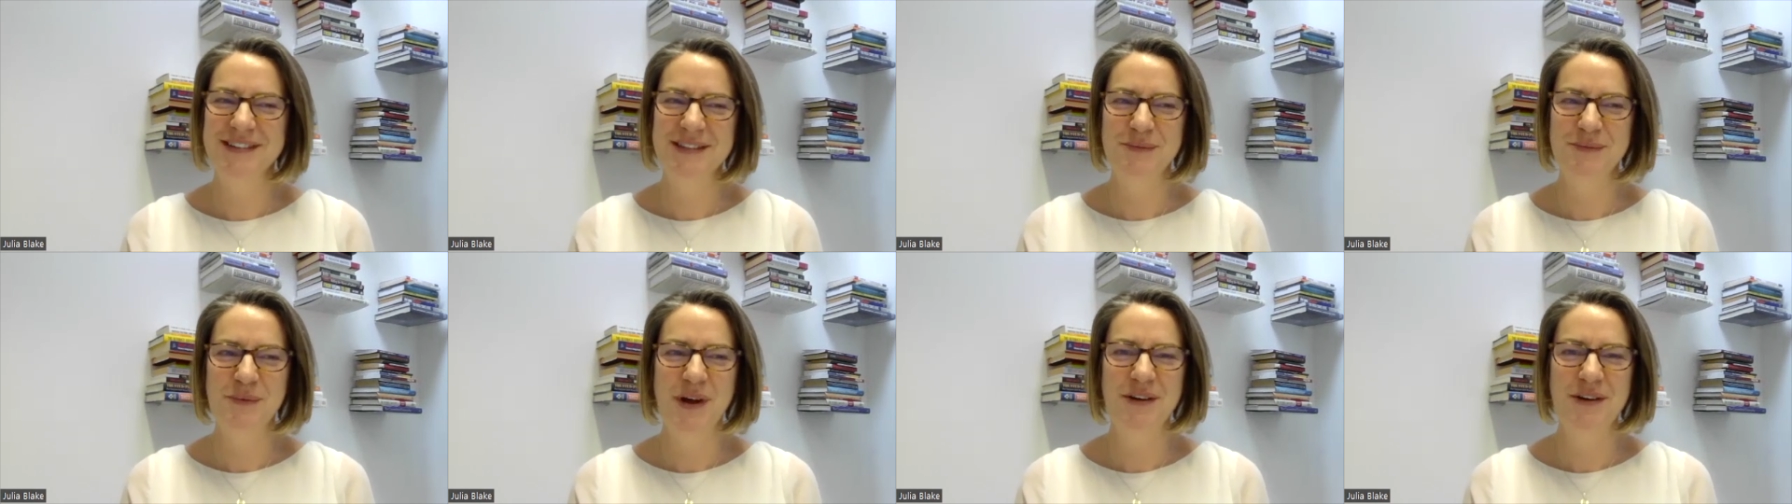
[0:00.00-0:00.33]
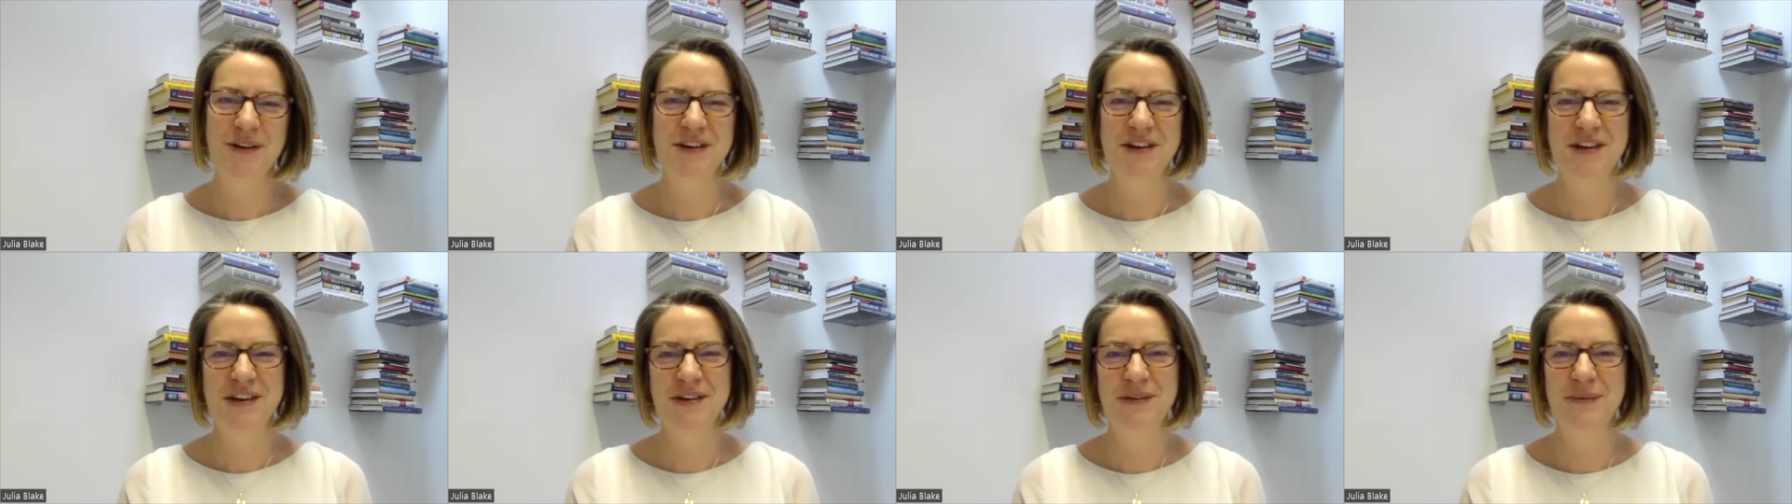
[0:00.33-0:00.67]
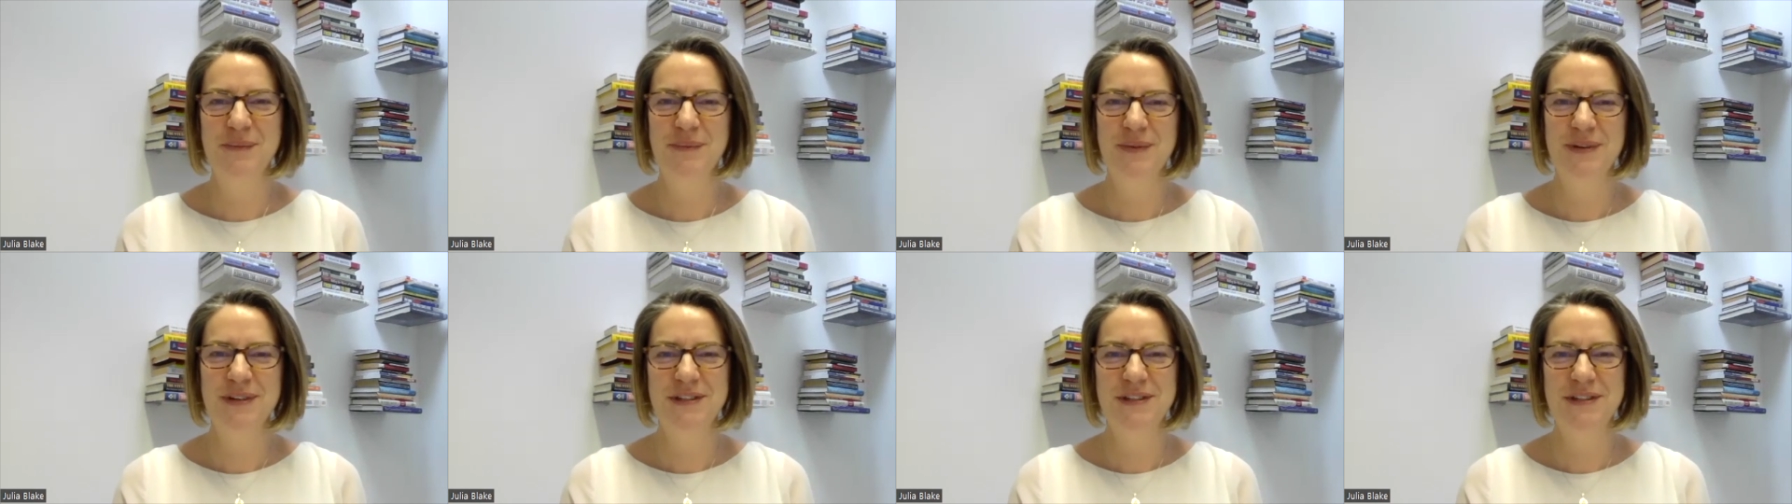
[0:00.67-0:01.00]
So
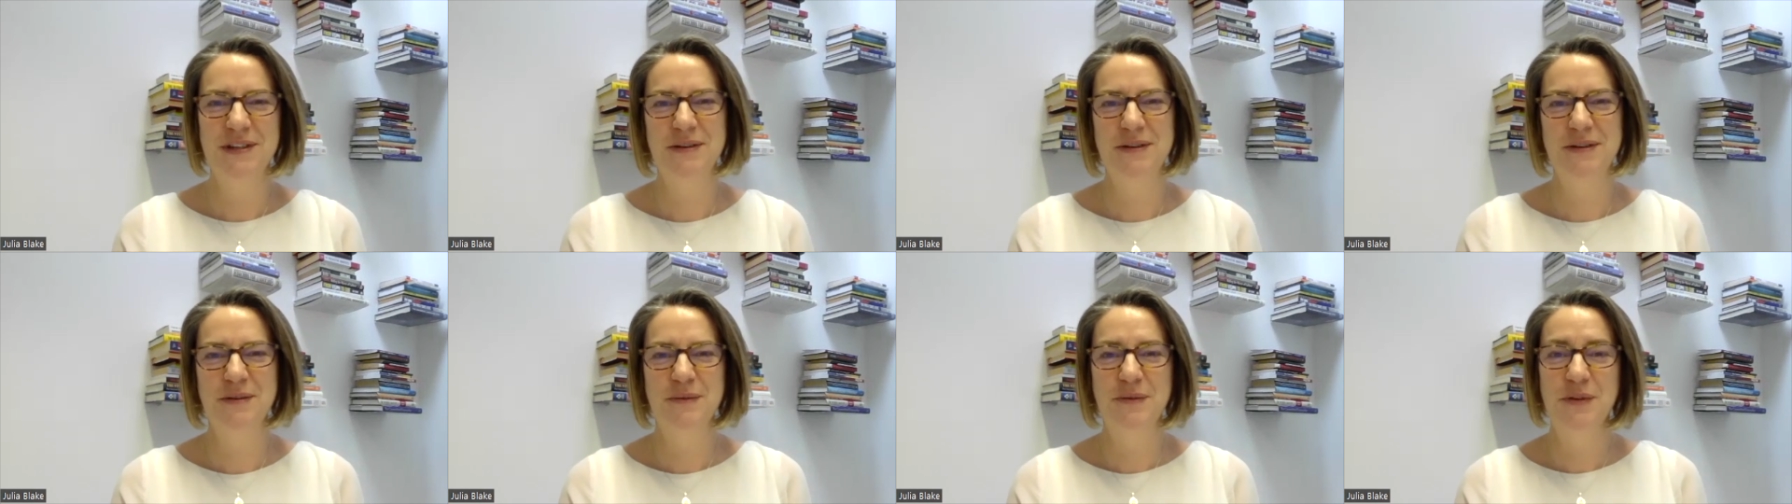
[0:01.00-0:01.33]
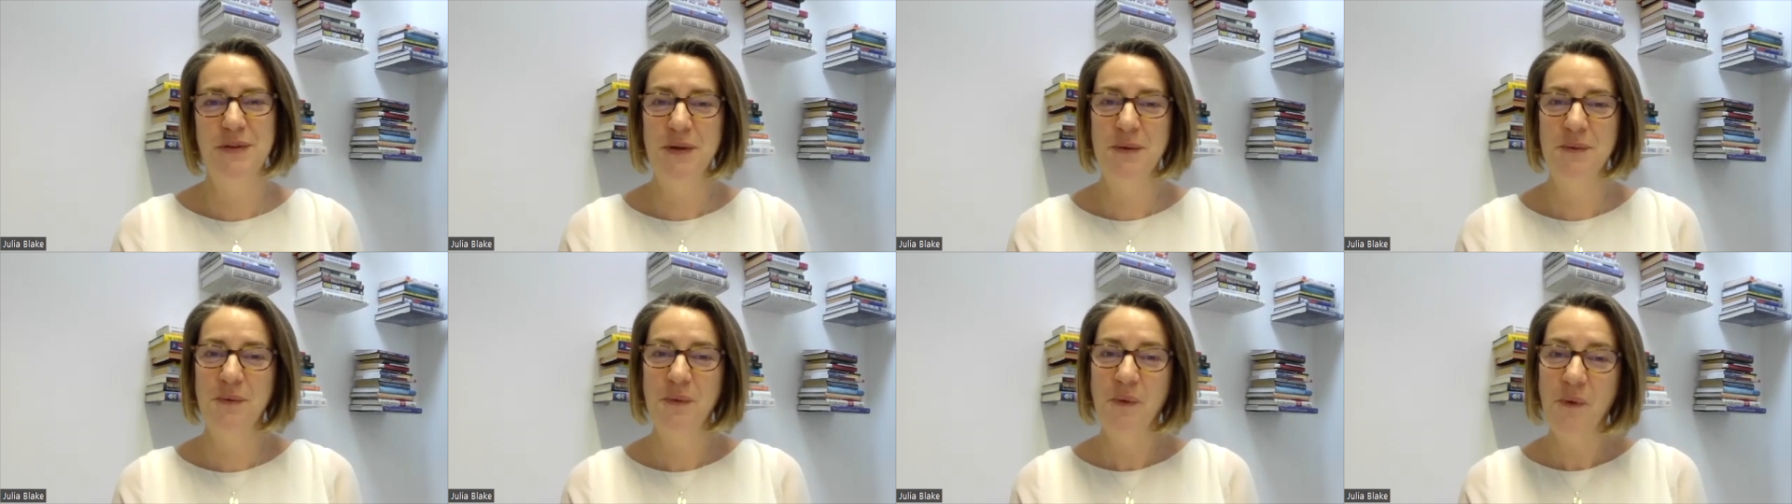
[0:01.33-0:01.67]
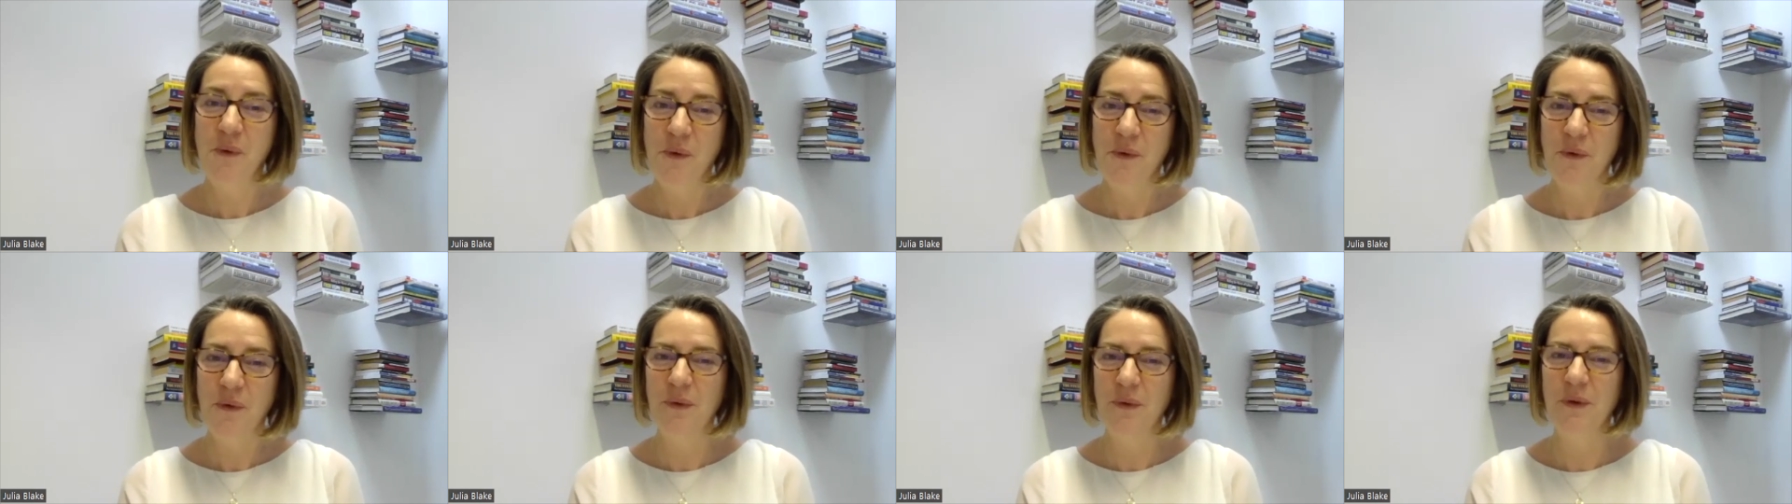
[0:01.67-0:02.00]
welcome to you
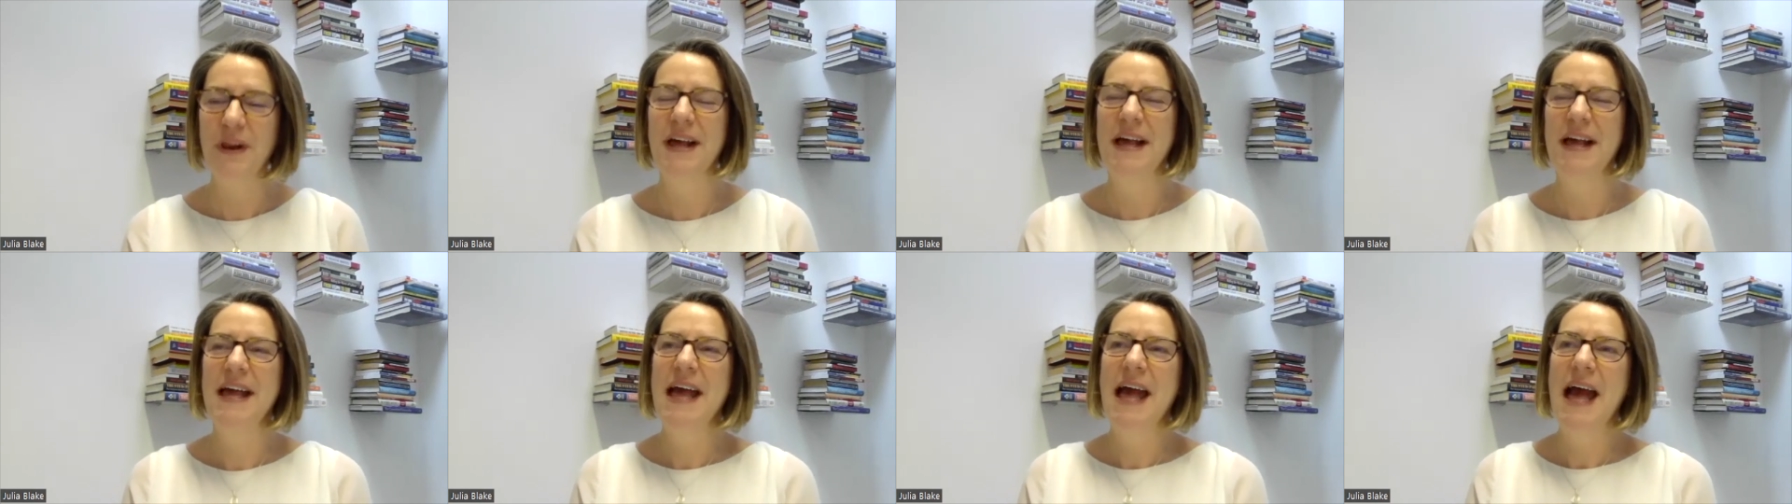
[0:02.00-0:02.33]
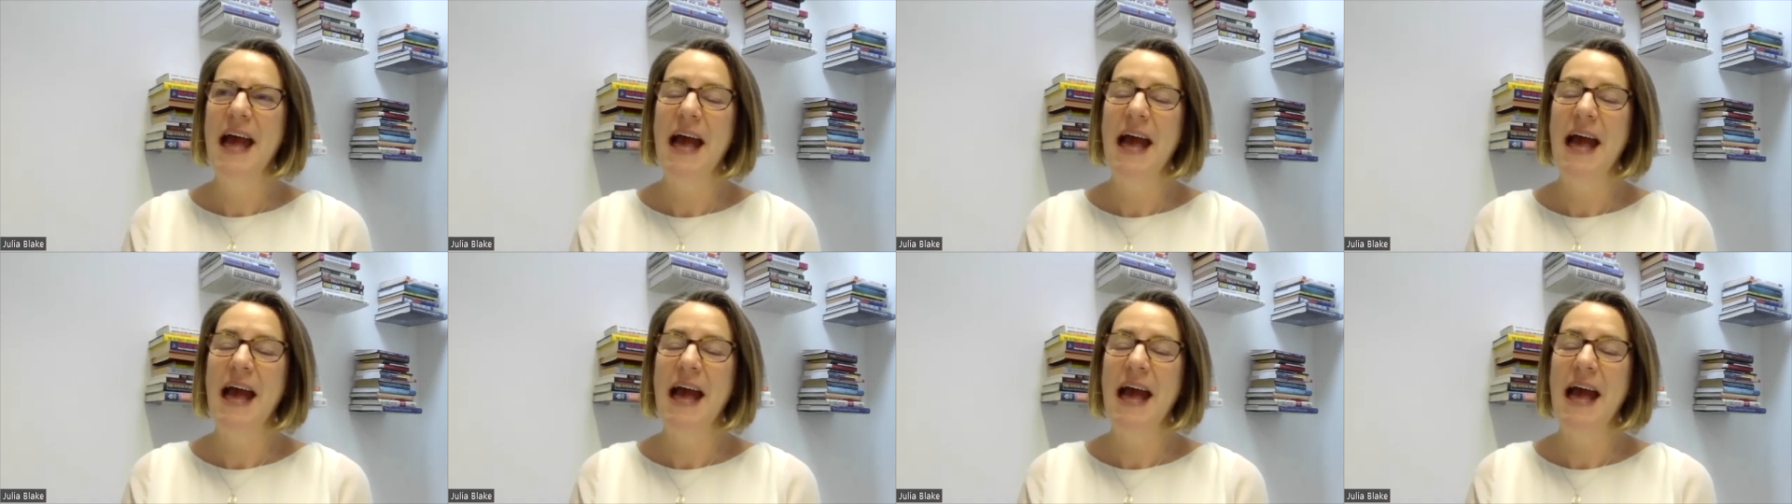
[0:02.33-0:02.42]
all.